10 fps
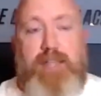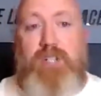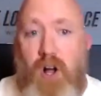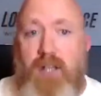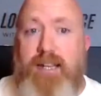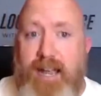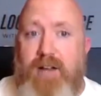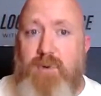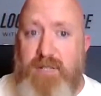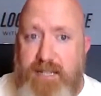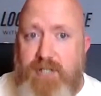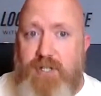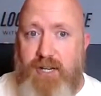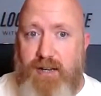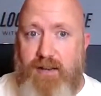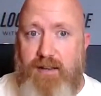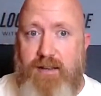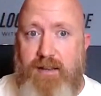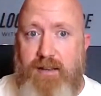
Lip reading: That's called an acquisition.